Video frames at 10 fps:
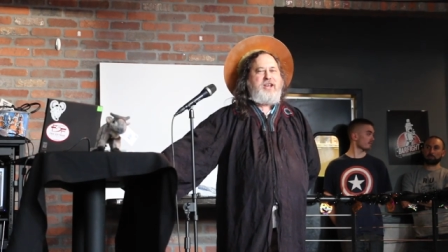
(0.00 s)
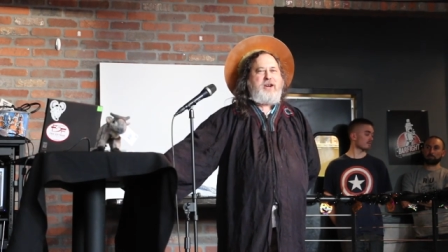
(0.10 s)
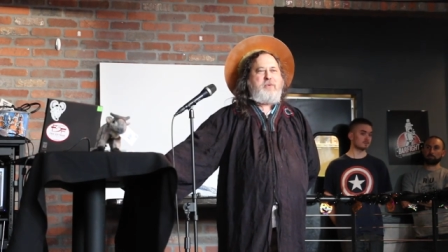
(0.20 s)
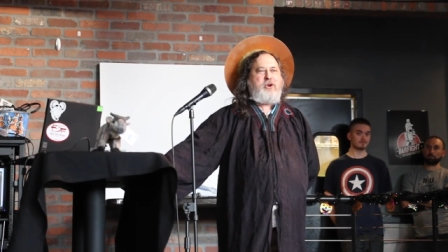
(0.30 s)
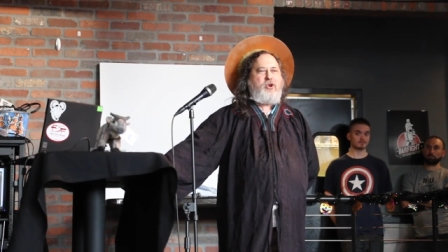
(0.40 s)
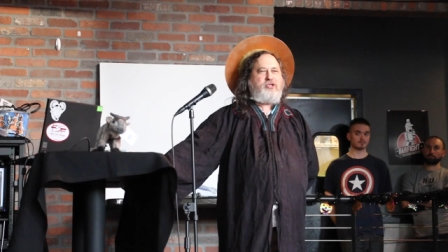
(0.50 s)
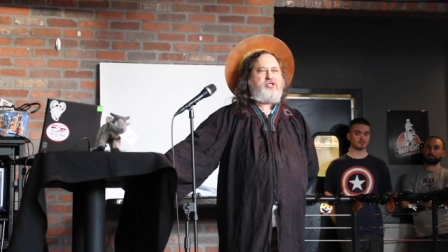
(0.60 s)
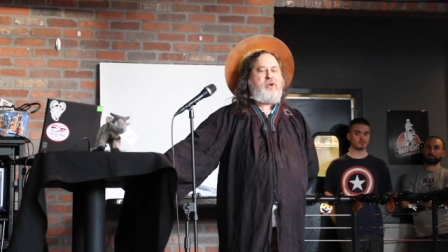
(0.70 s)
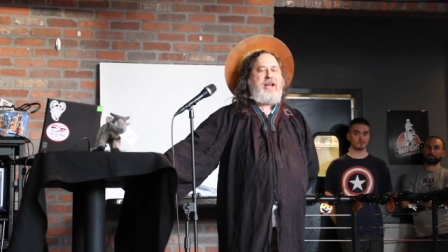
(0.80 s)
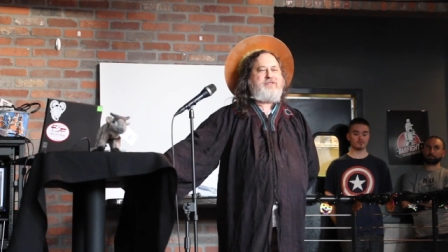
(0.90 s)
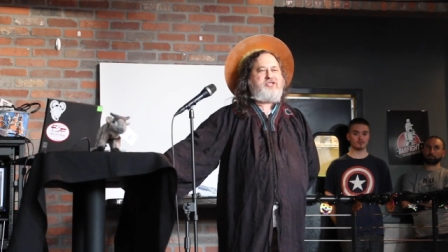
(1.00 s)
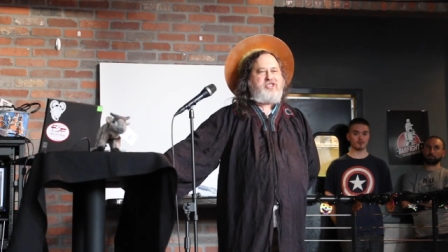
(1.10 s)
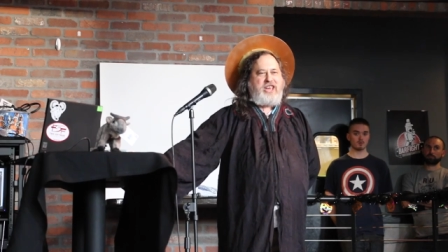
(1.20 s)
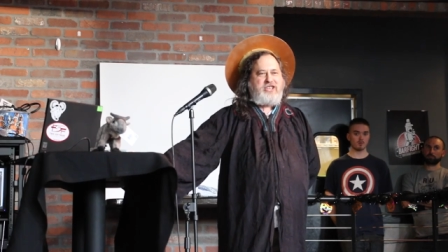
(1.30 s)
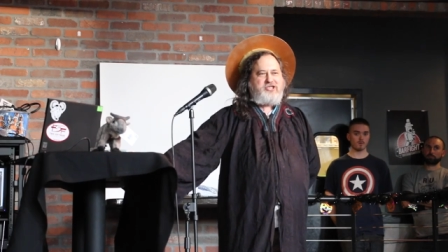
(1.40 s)
and we also have
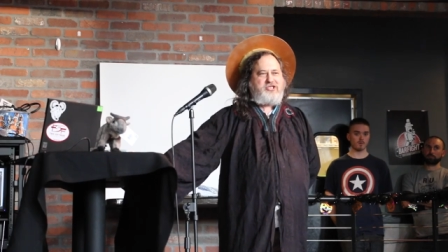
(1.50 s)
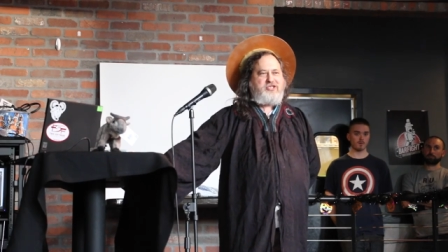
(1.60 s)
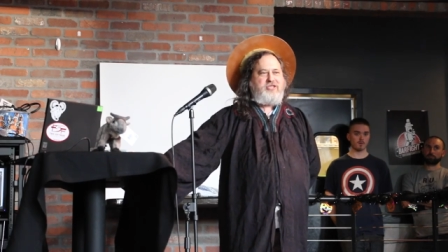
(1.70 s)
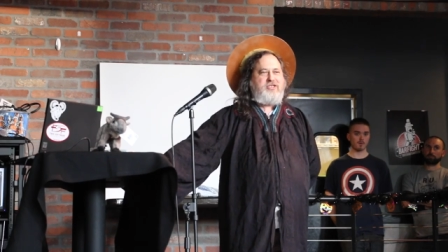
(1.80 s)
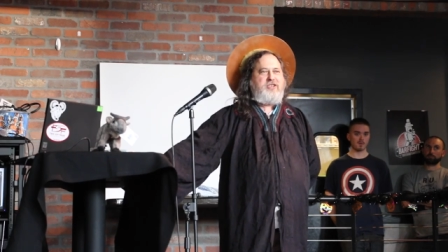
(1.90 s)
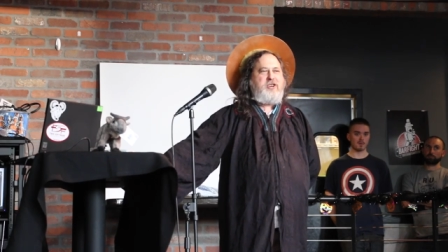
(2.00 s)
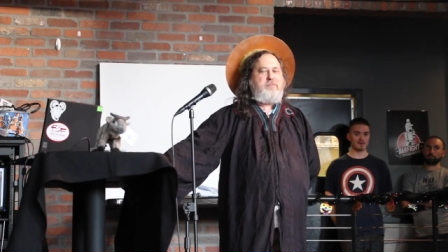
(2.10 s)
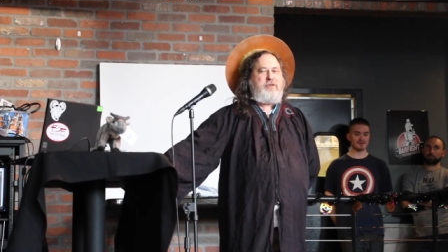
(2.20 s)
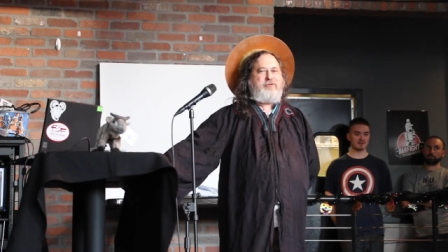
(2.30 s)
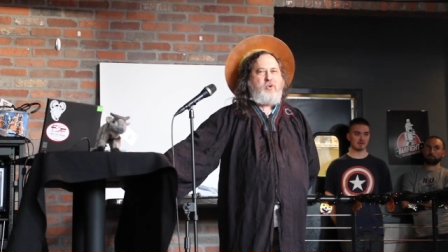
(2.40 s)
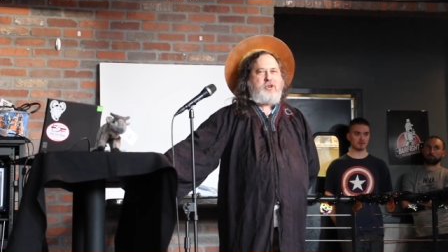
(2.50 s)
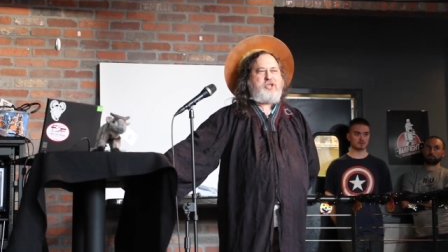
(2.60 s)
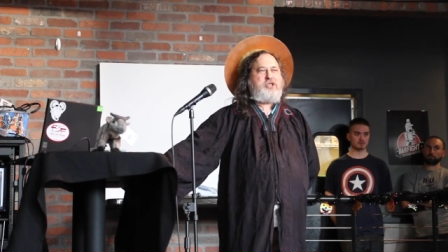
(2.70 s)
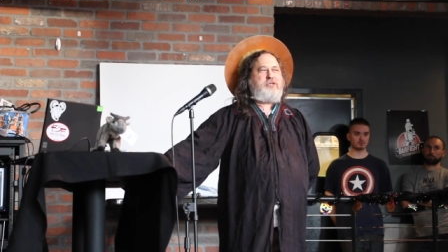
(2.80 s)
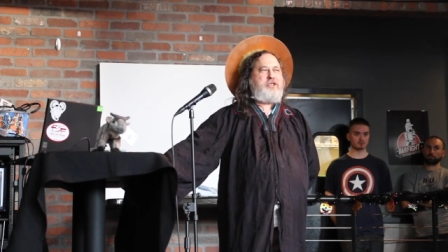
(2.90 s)
saints but
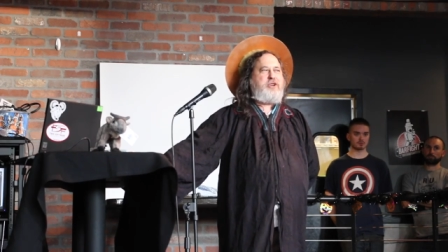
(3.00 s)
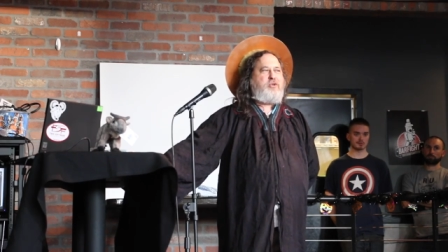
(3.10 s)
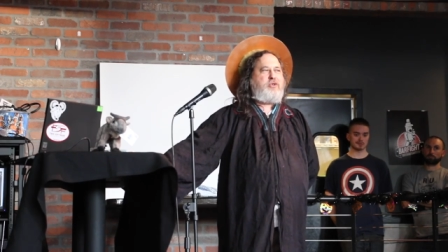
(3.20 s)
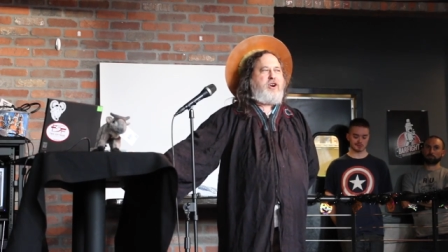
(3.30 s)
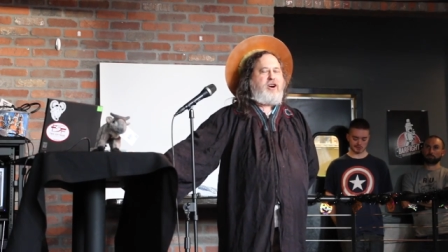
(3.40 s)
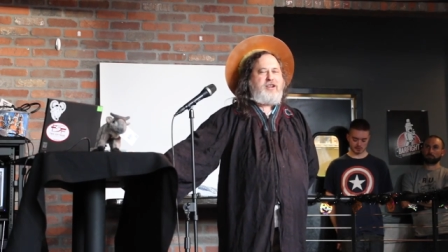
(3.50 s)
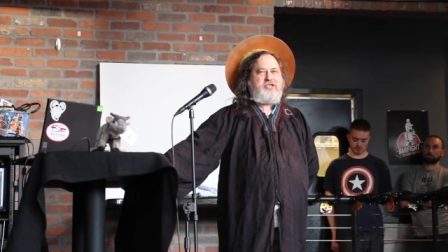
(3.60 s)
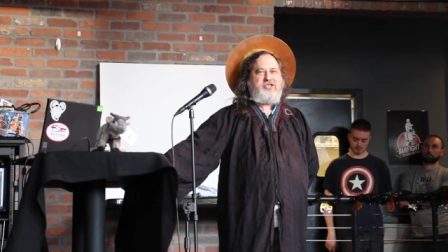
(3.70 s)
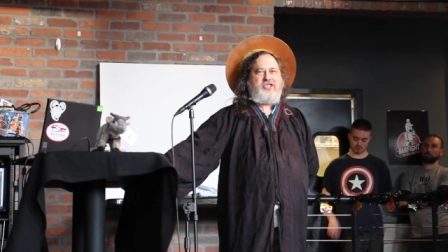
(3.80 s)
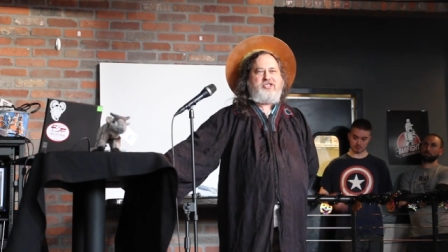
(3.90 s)
fortunately no gods.